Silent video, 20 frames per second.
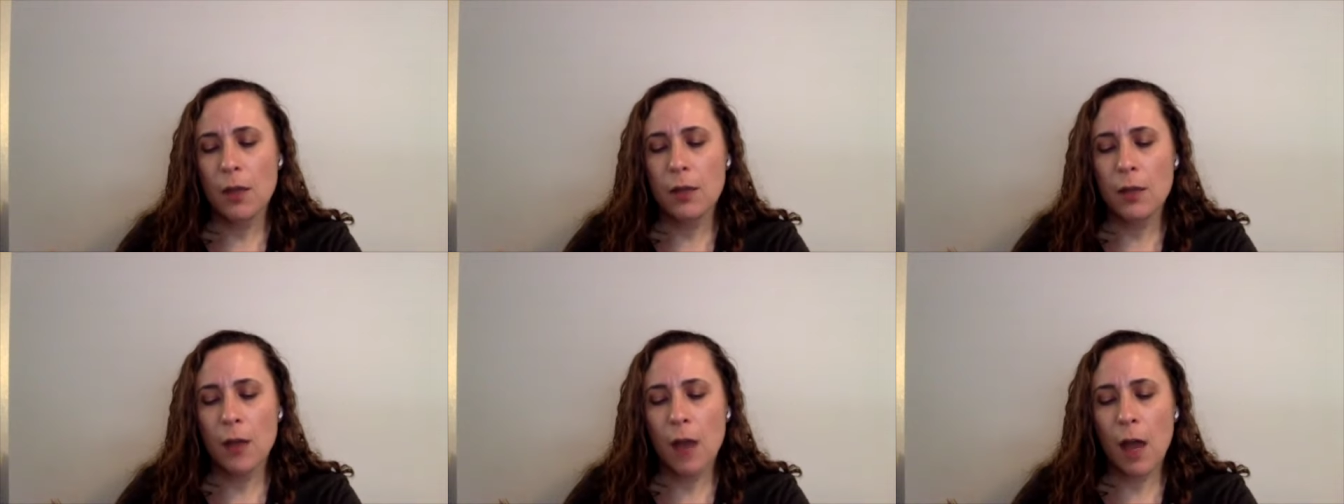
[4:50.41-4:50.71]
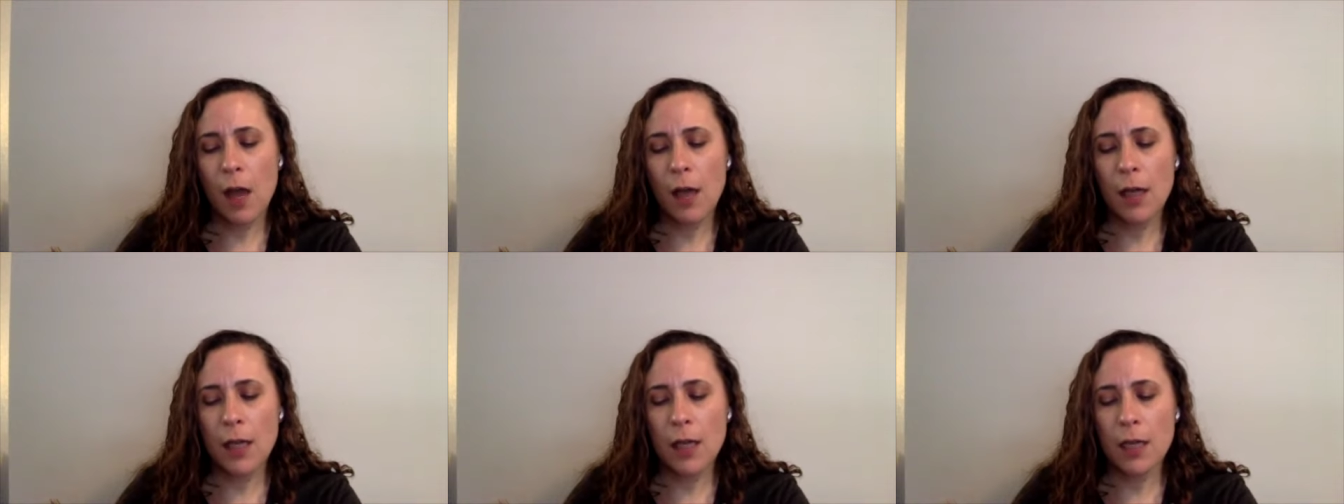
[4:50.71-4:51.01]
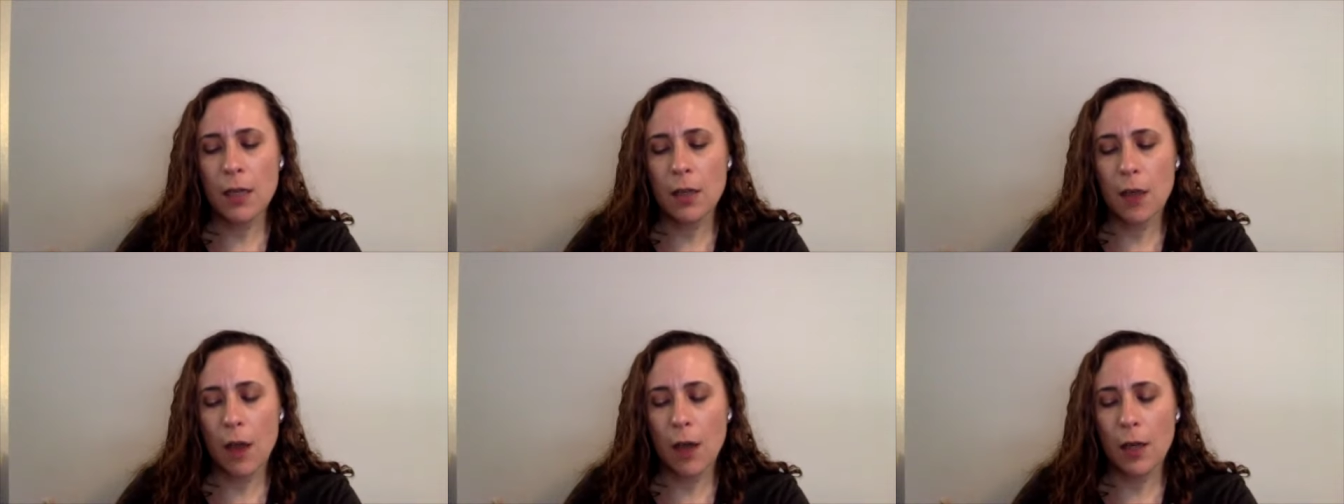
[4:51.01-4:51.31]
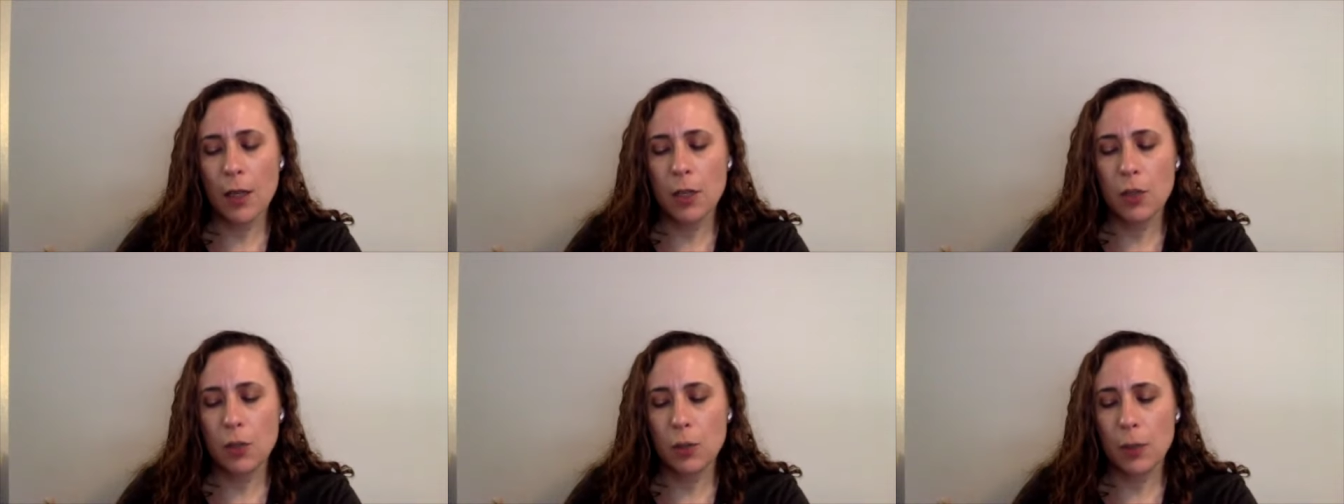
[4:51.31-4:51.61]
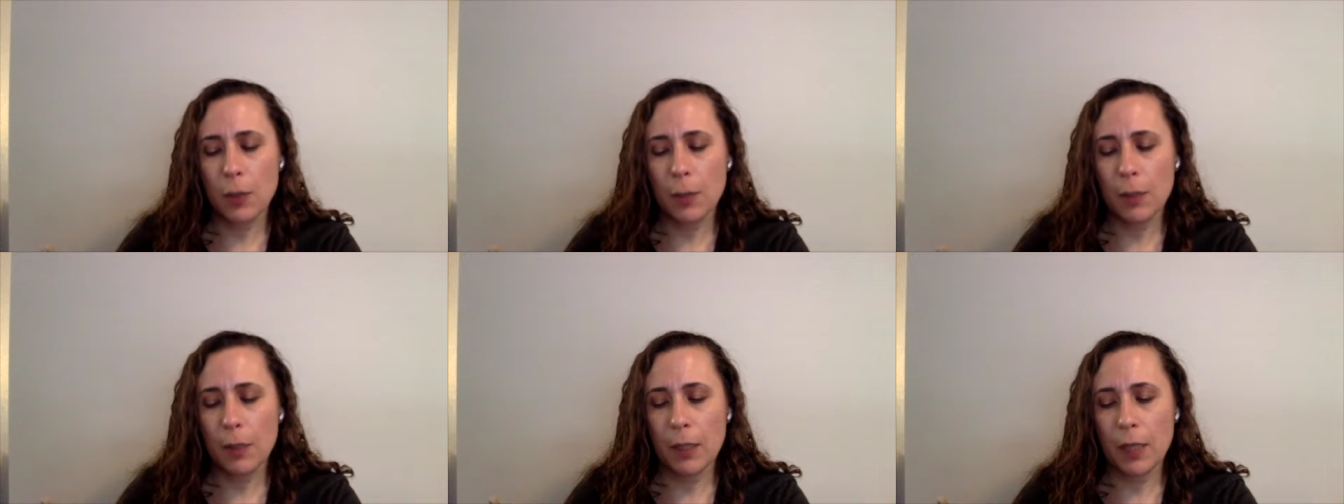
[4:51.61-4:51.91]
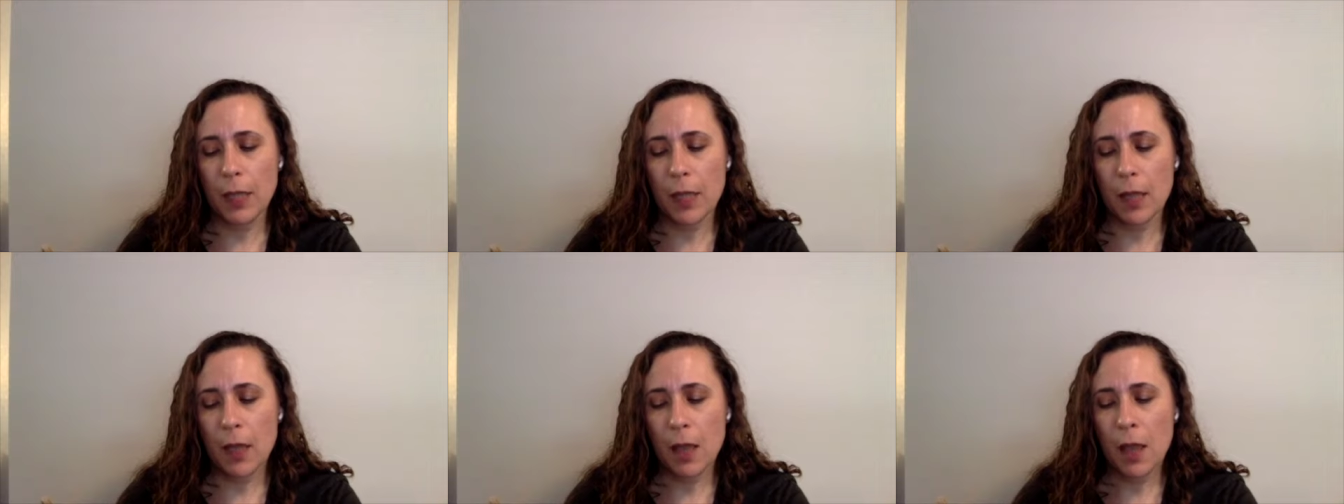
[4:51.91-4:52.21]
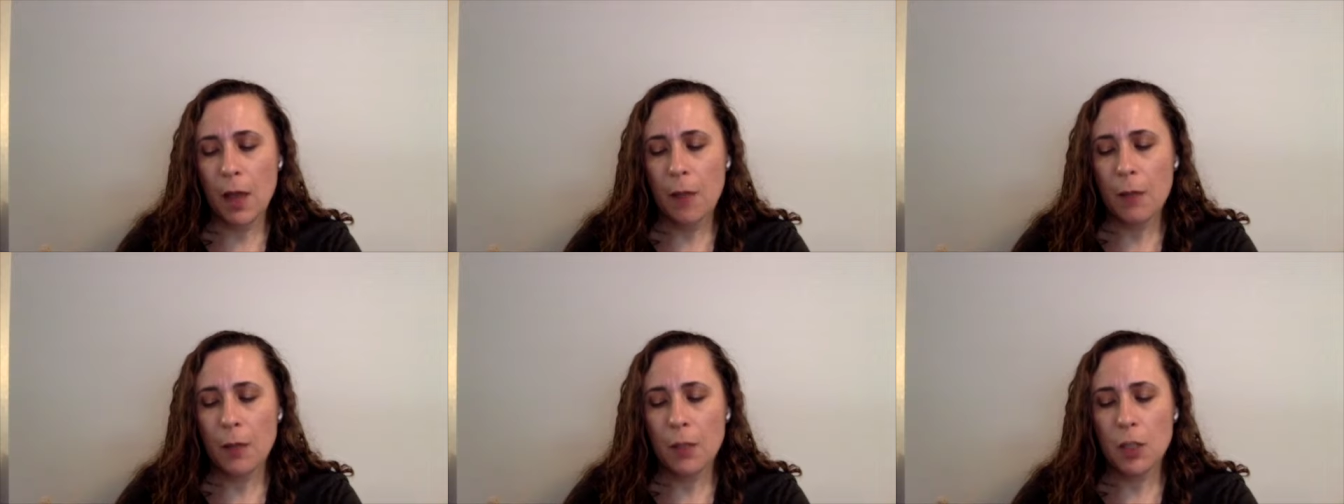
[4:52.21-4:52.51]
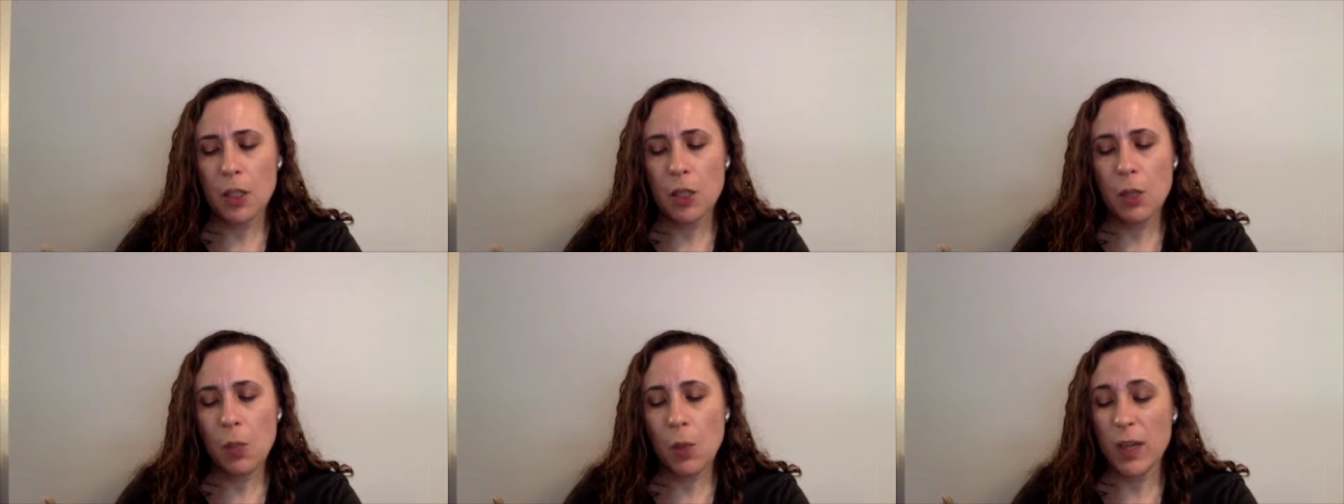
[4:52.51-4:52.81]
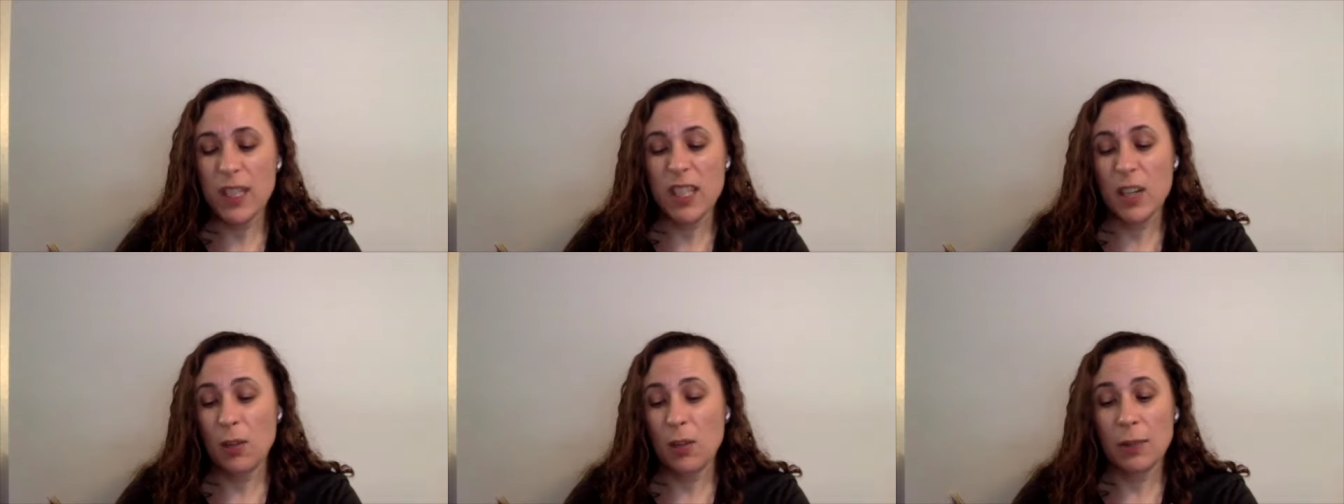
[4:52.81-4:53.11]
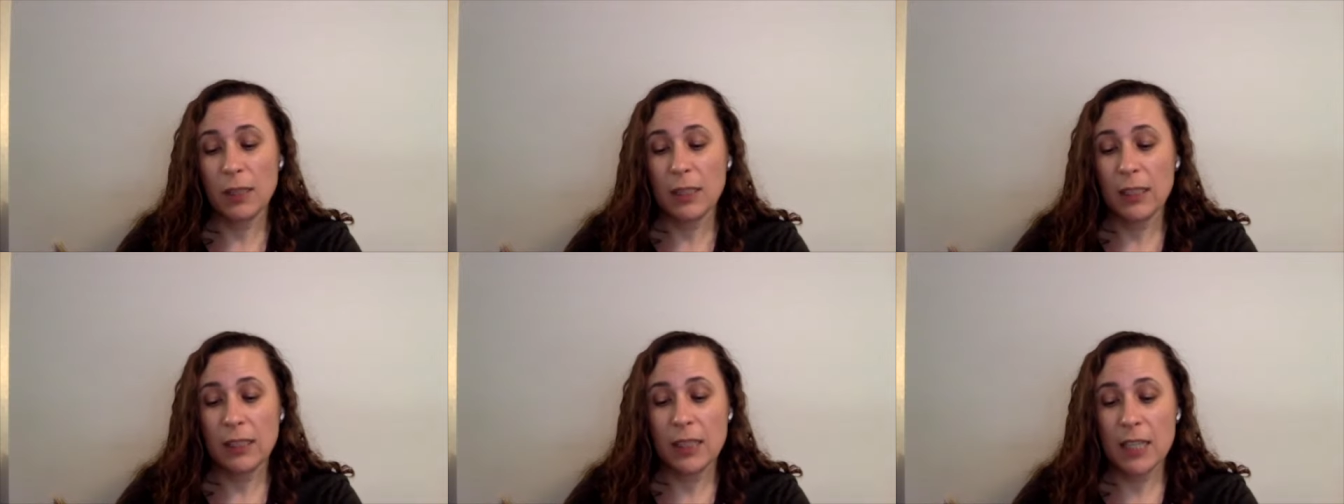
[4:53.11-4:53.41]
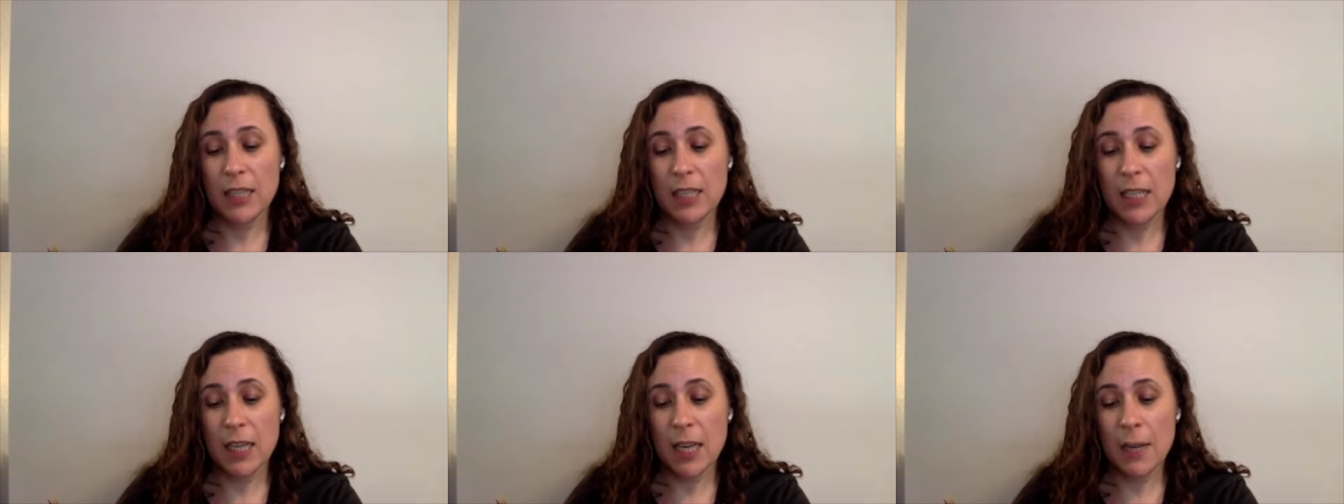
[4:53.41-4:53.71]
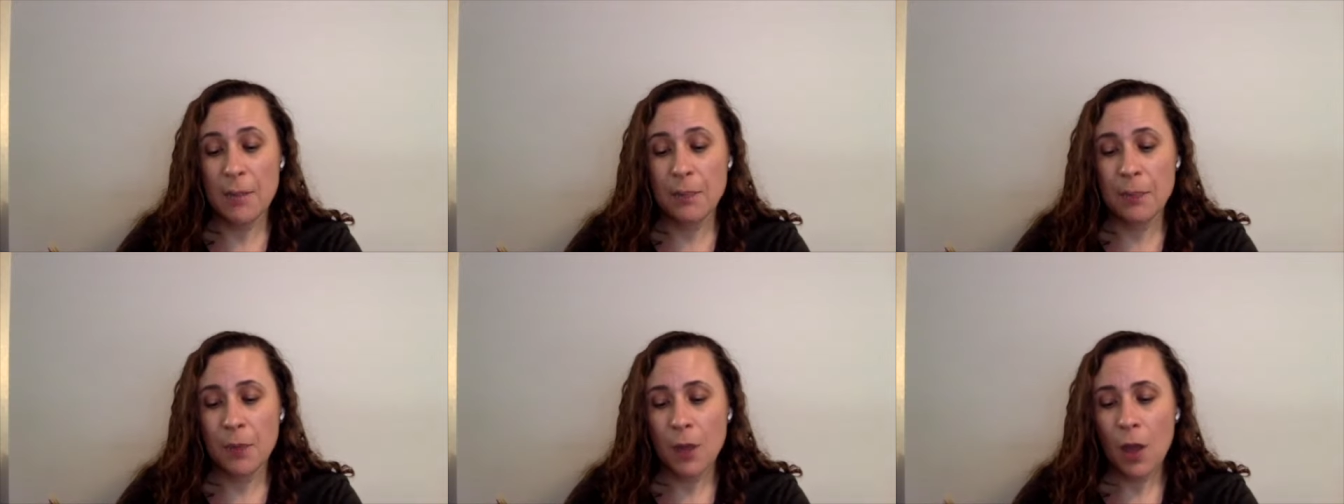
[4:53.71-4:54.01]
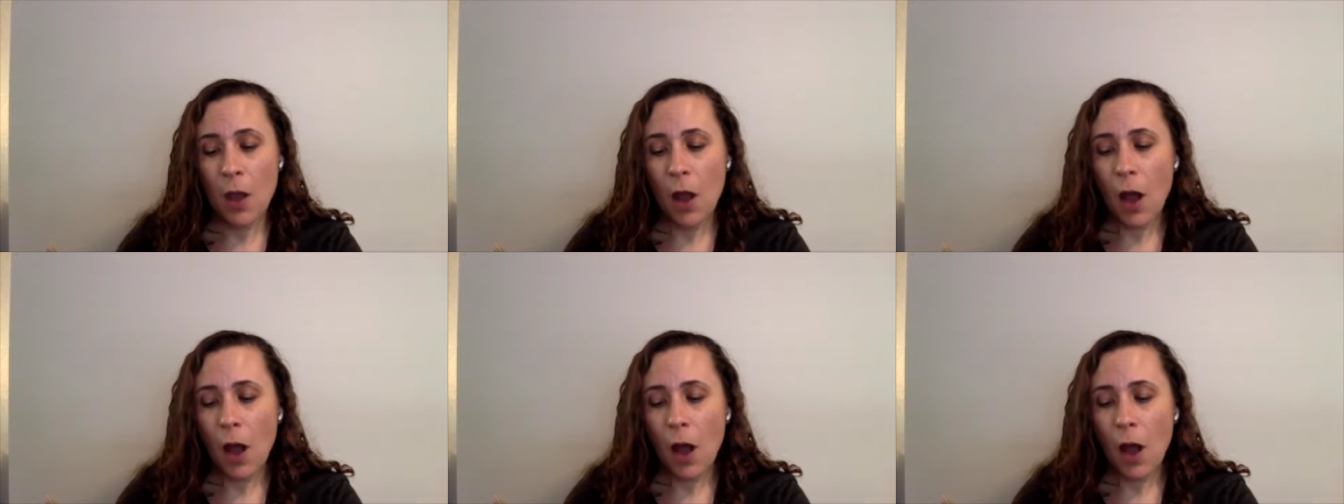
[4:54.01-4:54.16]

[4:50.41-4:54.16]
Nadia nodded dreamily, but she wasn't really listening.